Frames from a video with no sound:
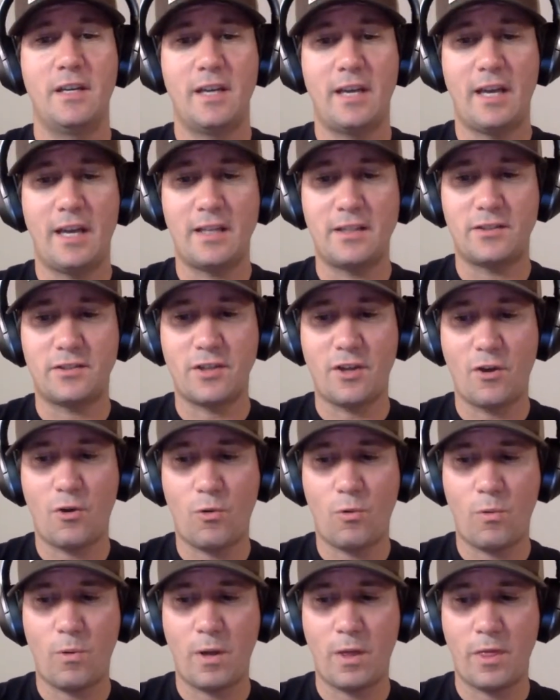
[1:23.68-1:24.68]
And
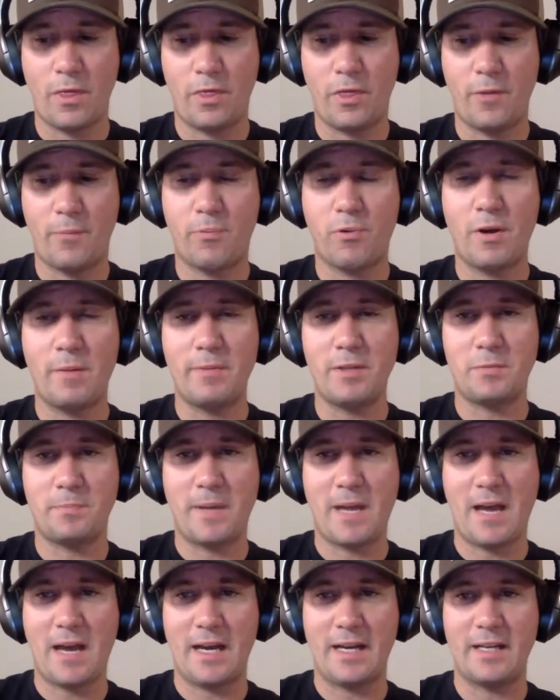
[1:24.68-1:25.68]
so the premise
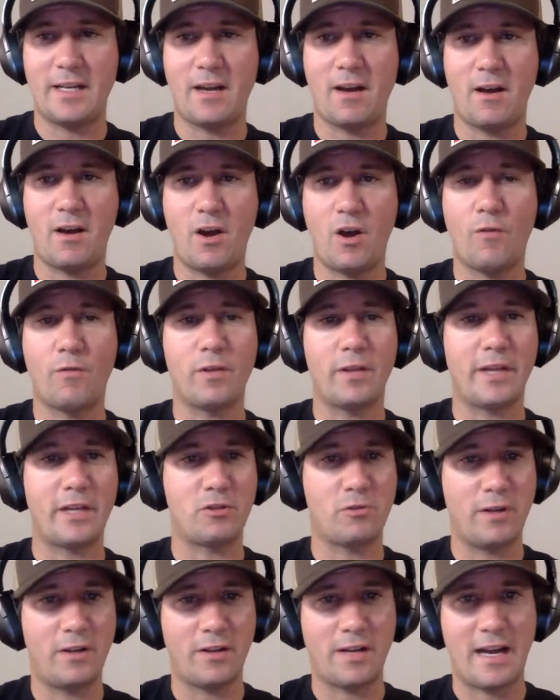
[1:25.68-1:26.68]
behind Overland
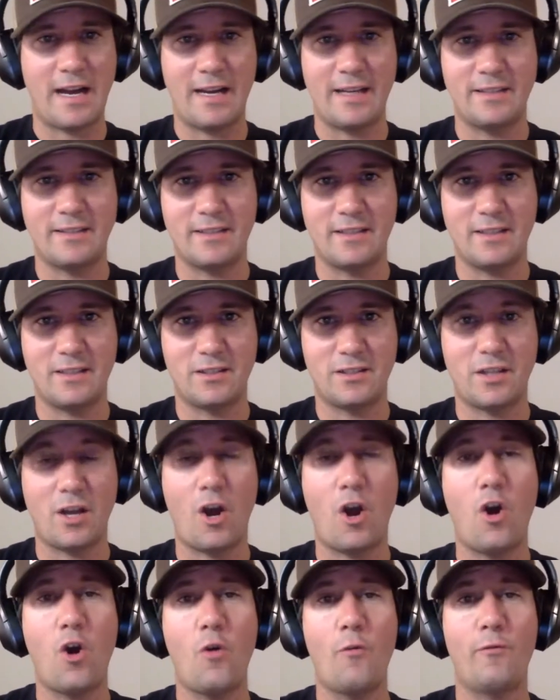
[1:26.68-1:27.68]
Trail Guides is to
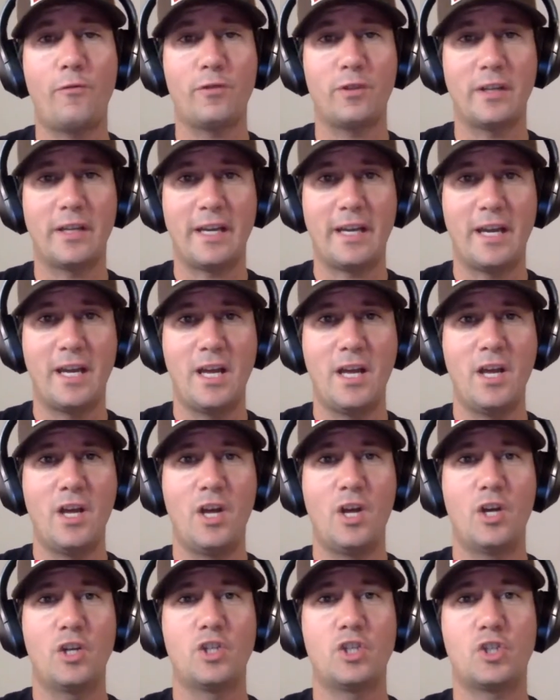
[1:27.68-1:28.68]
hopefully
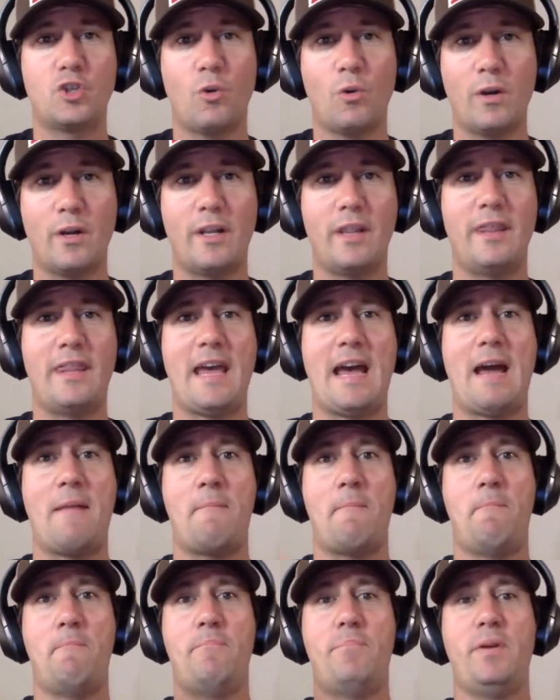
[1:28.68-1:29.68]
shorten
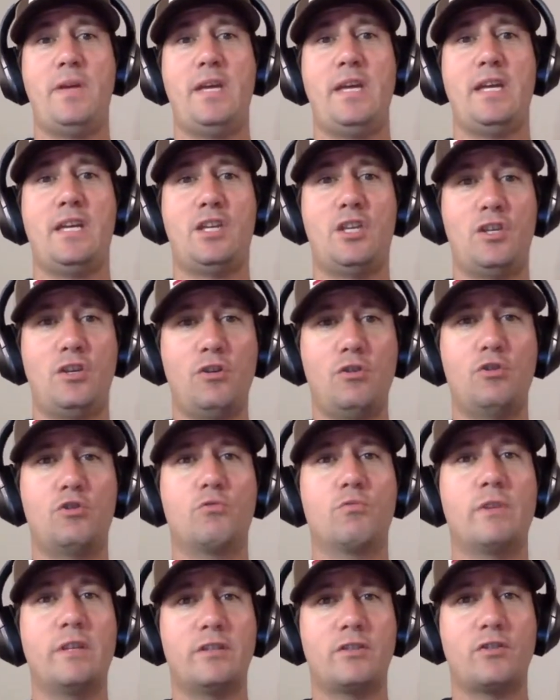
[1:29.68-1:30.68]
that big,
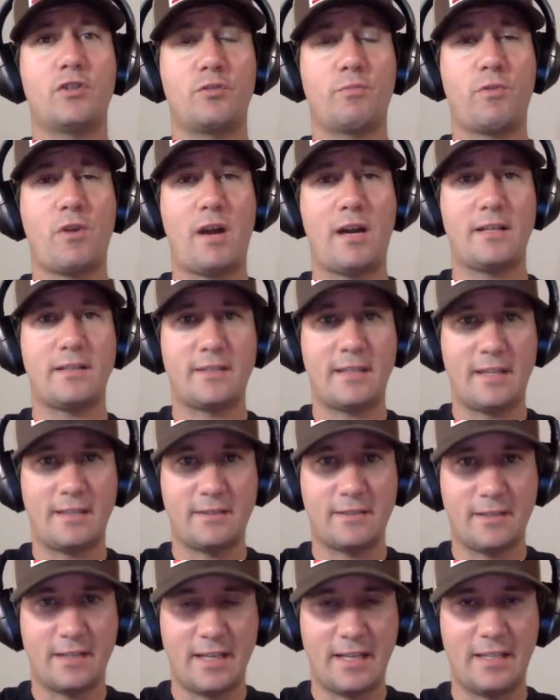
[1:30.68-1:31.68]
huge research
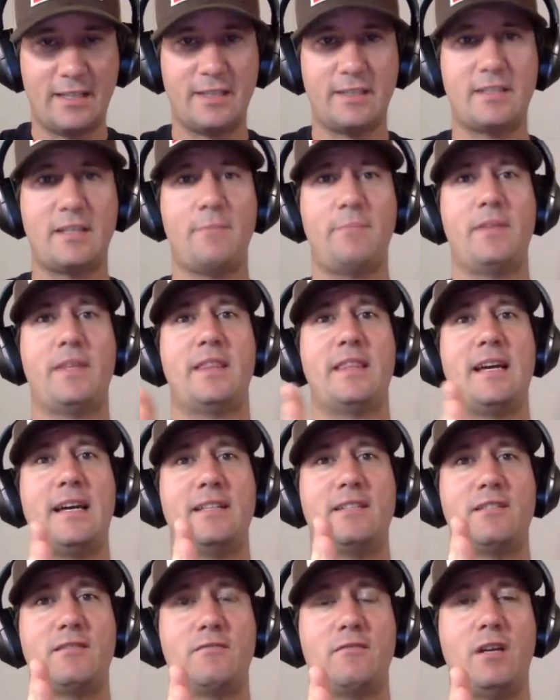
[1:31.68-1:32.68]
process into something
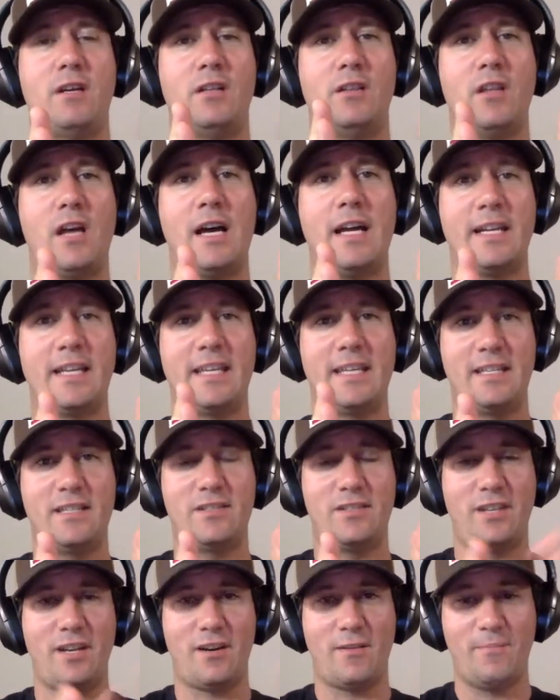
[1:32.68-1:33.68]
that's a lot
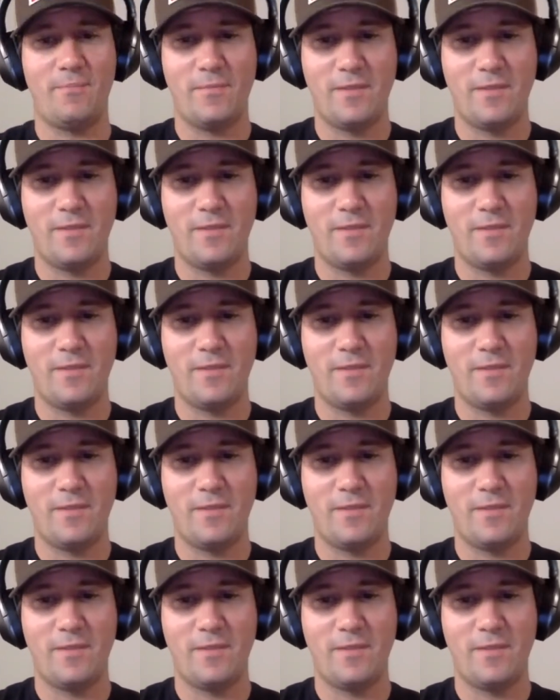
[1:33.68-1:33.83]
easier.